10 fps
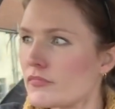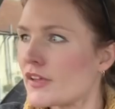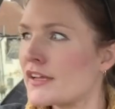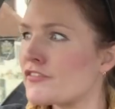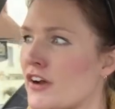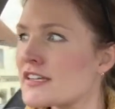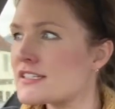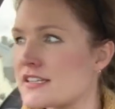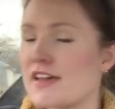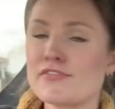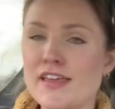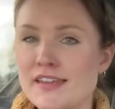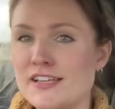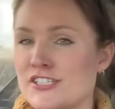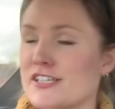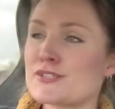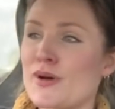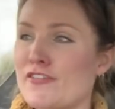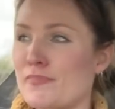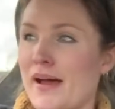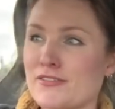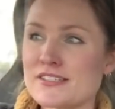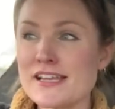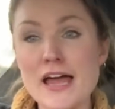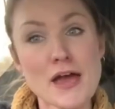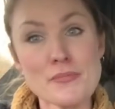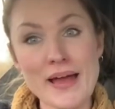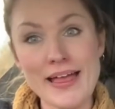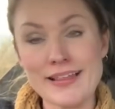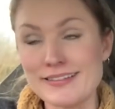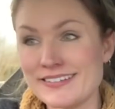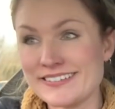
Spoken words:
And if I can save the NHS £12, then I will.